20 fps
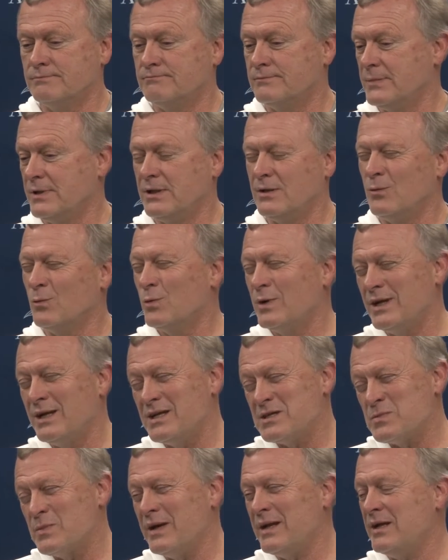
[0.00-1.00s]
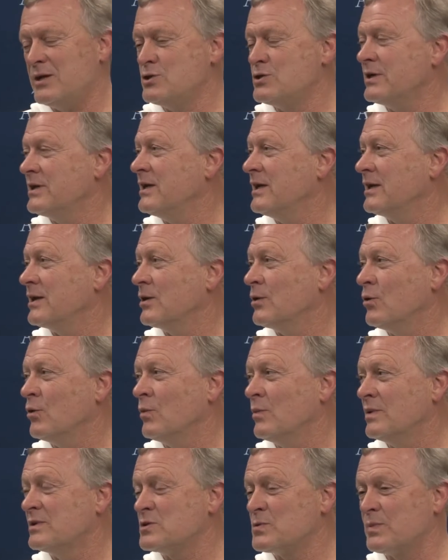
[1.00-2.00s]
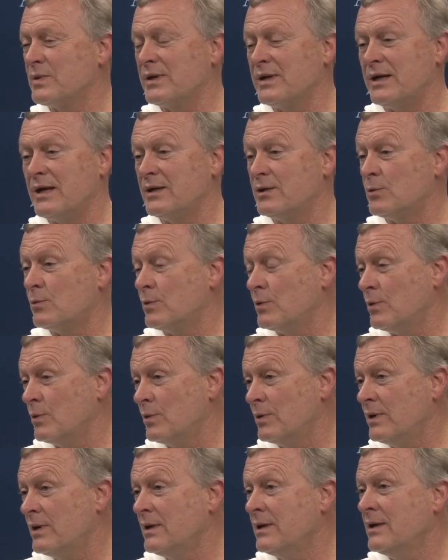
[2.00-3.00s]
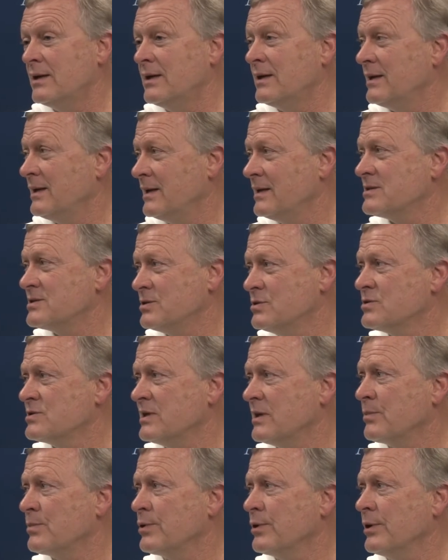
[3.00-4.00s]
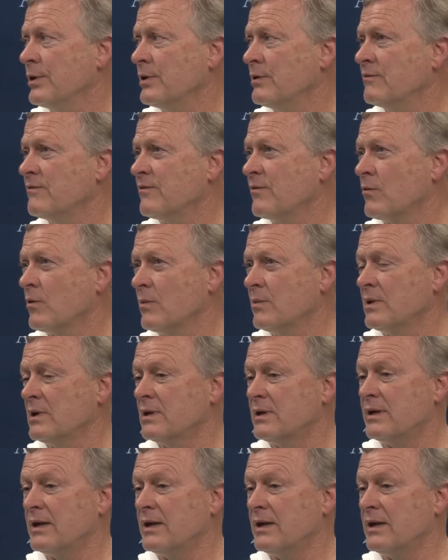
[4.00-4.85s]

you know, win as many as you can at home but split on the road, it's usually a pretty good formula.